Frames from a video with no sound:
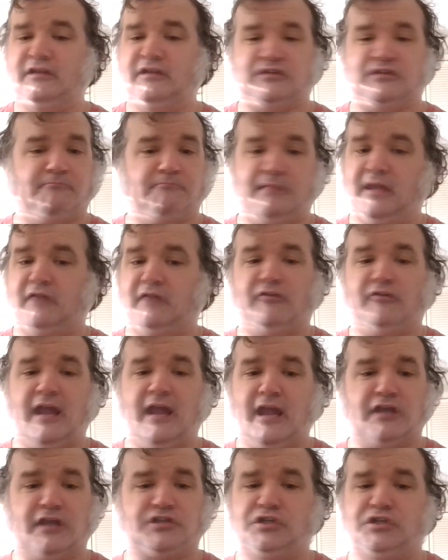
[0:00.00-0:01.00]
It's a big
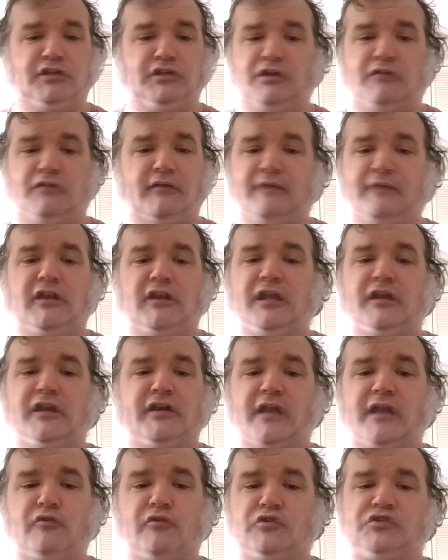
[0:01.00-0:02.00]
reaction. You don't even need a
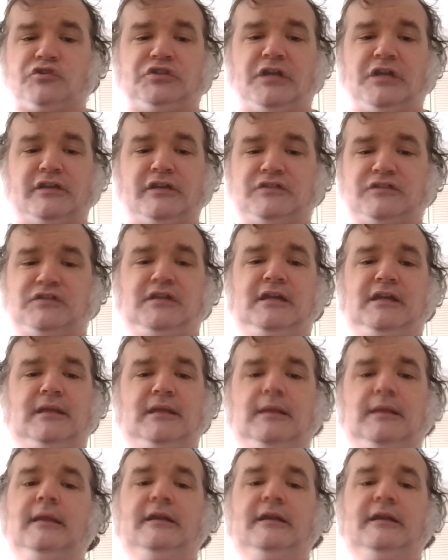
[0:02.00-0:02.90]
notice check to see it.